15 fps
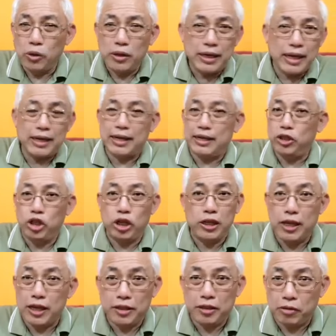don't need a
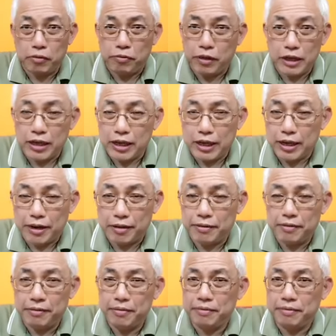genius to figure it out.